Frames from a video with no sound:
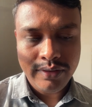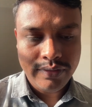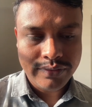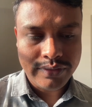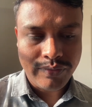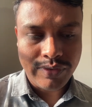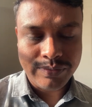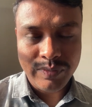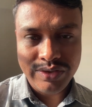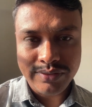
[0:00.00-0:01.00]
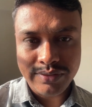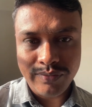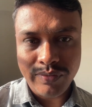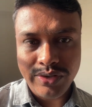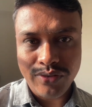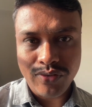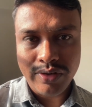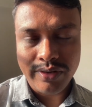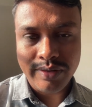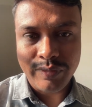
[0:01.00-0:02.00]
sequence means one
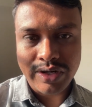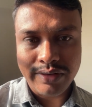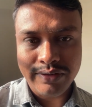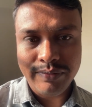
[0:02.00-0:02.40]
token after another,